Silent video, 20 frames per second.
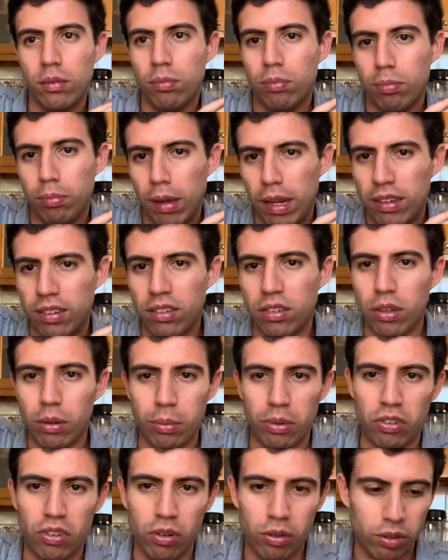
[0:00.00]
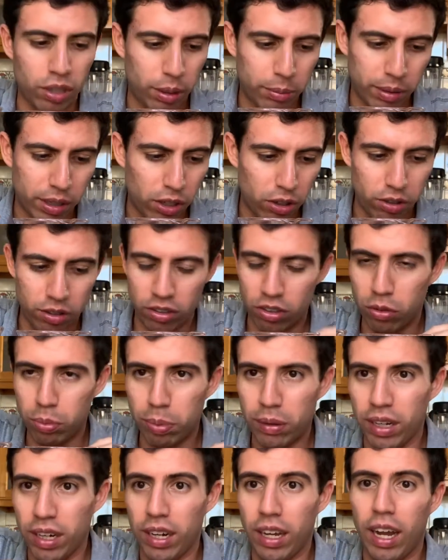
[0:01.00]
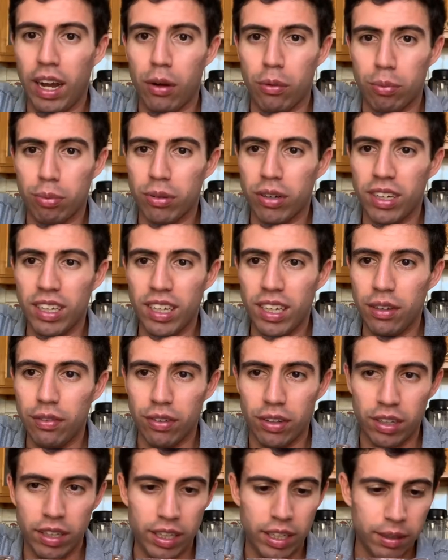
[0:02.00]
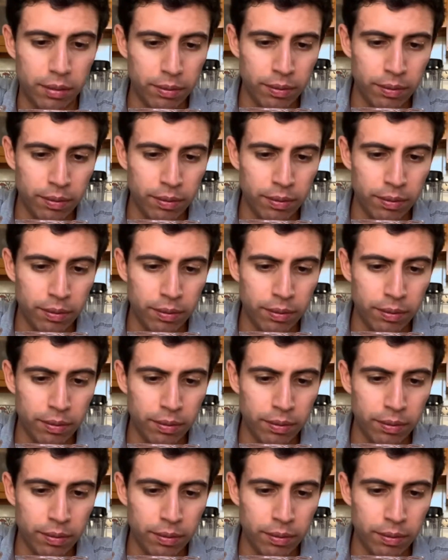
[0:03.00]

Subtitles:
basically almost no time at all. It's spread out pretty evenly.